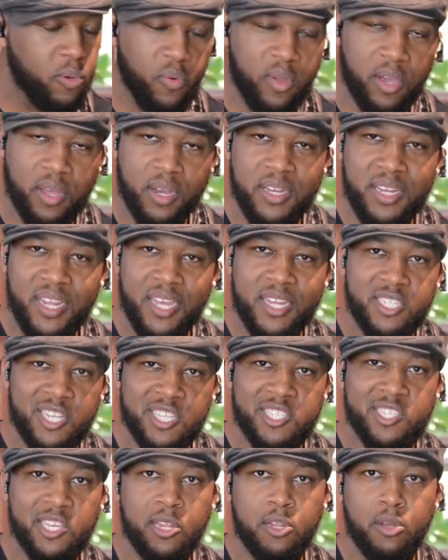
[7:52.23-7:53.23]
we're going to dig
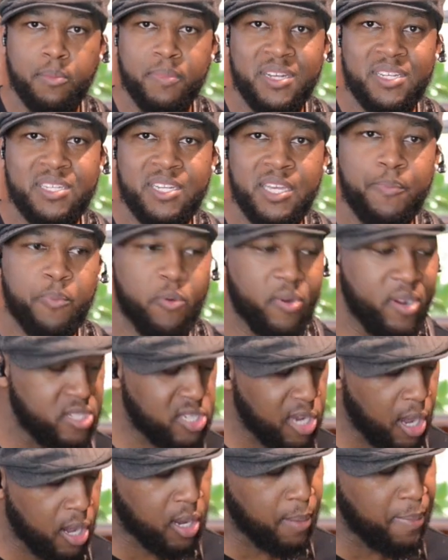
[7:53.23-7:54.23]
just a little bit deeper and
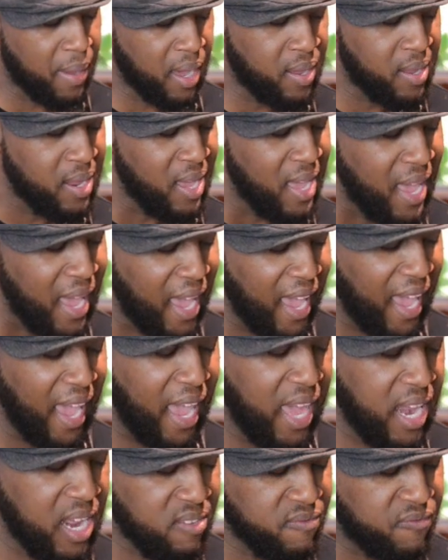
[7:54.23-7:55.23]
talk about
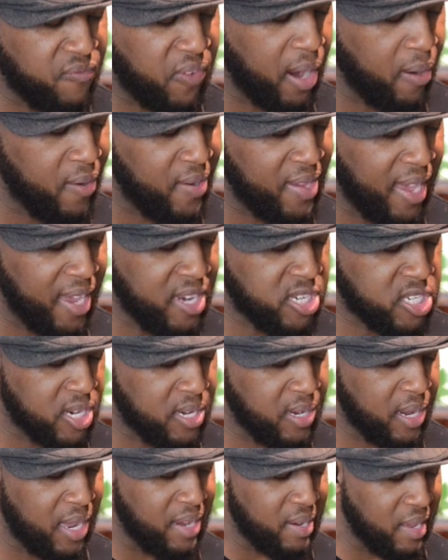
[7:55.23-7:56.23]
adding
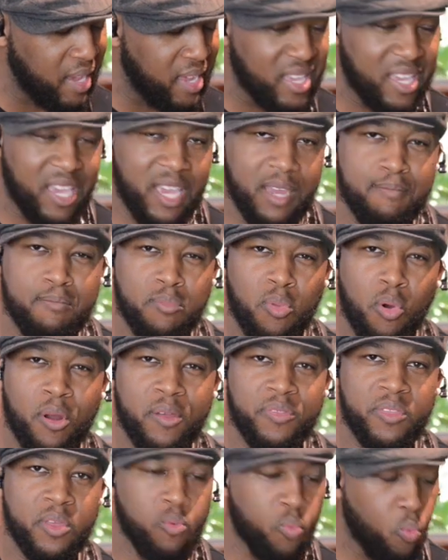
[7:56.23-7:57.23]
variation and getting
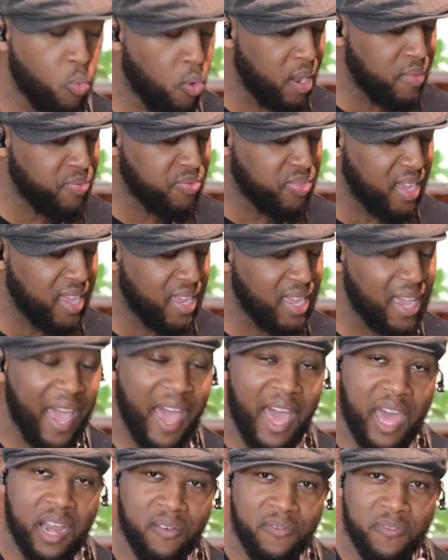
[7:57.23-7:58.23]
more than one thing
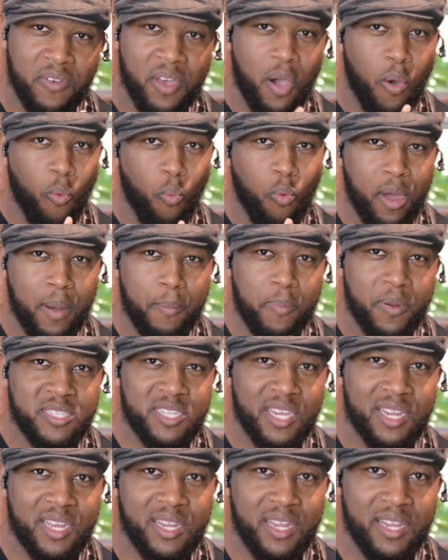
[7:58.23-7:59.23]
out of one
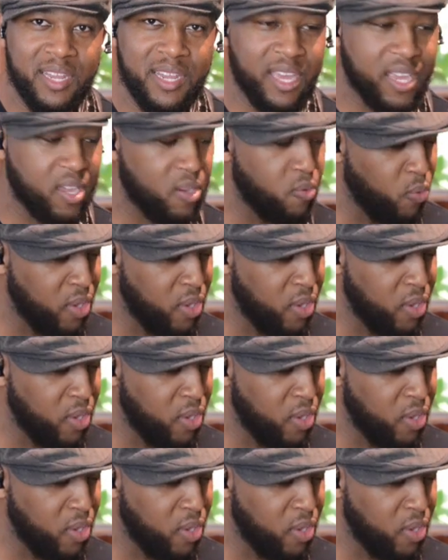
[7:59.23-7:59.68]
particular lick.